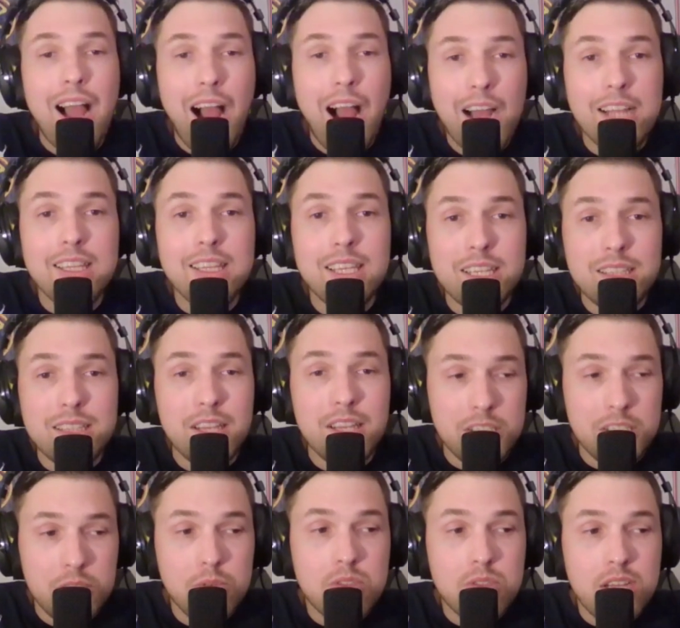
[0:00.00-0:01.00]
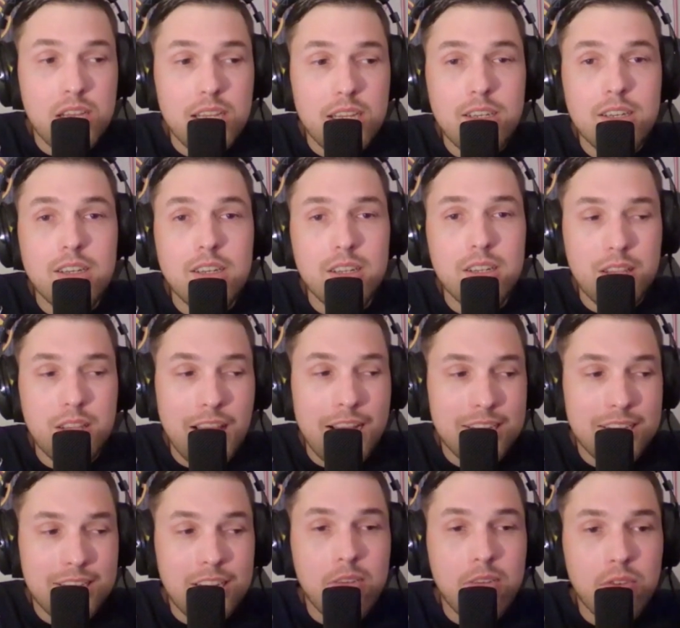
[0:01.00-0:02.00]
I think, like you said,
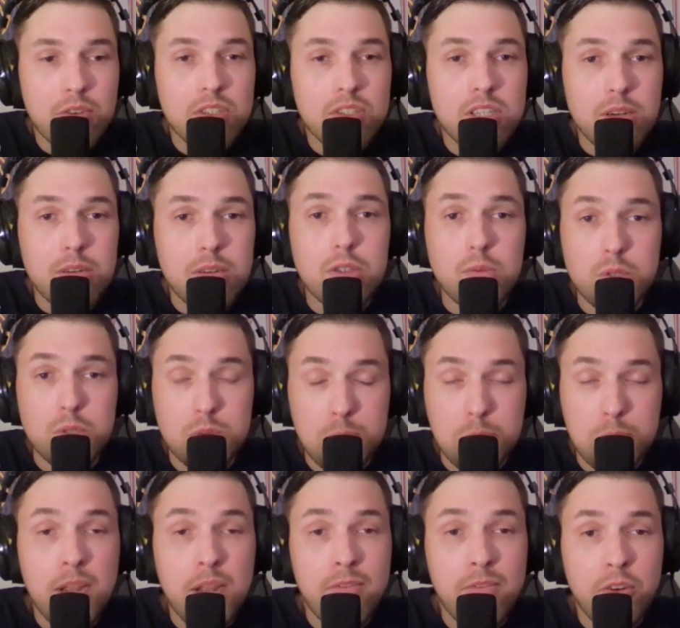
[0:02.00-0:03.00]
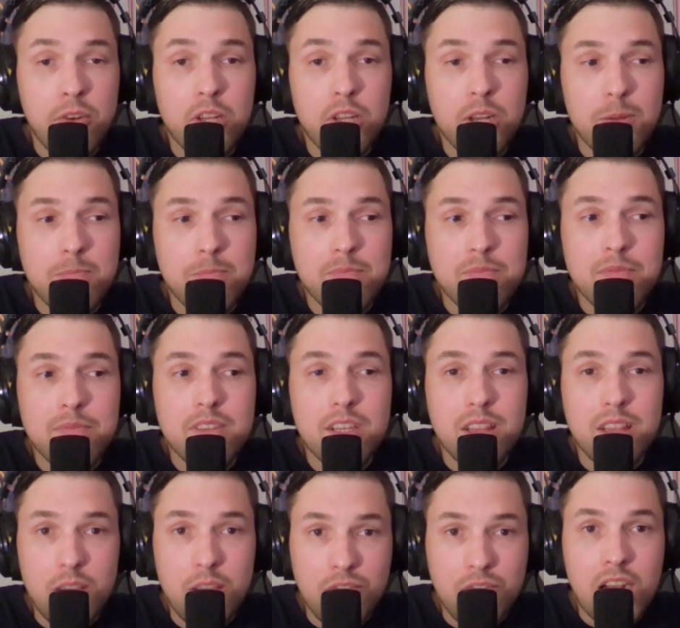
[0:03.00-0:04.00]
that Denver series was big for them.
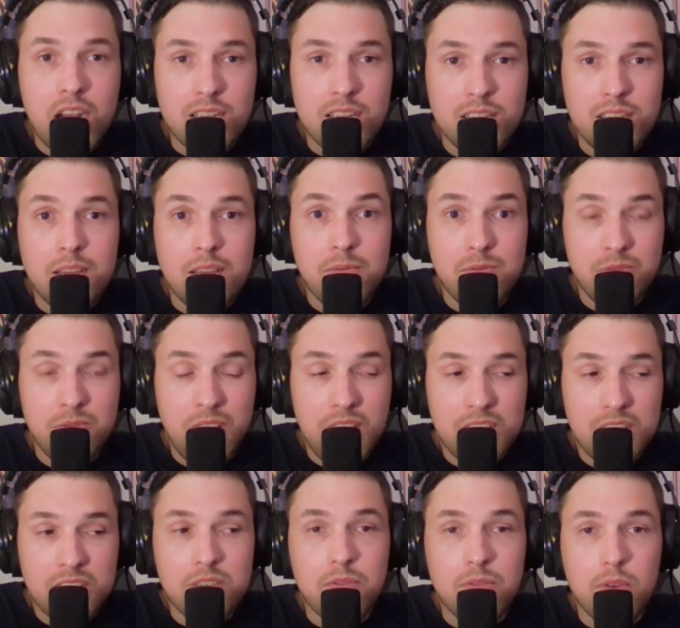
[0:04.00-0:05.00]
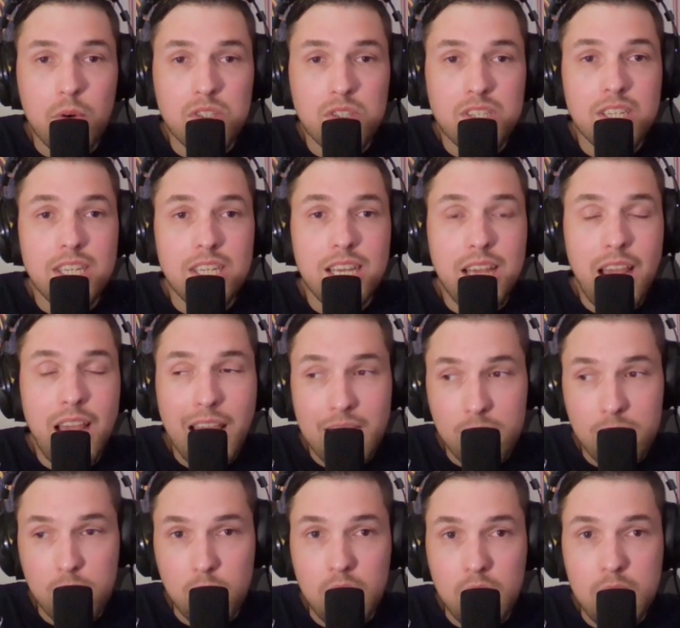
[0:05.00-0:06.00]
They finally faced adversity and were